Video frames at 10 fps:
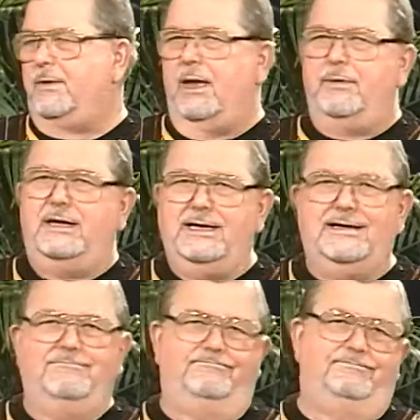I mean,
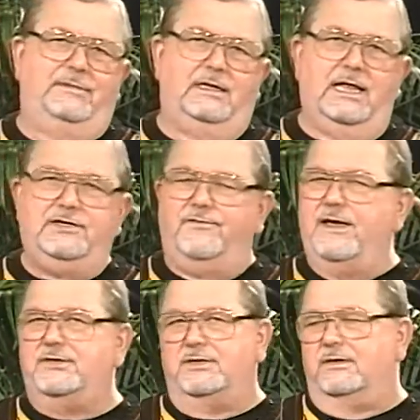let's
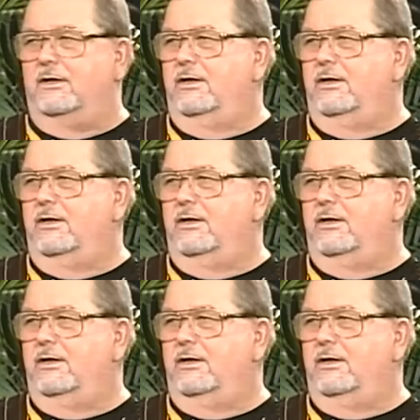face it.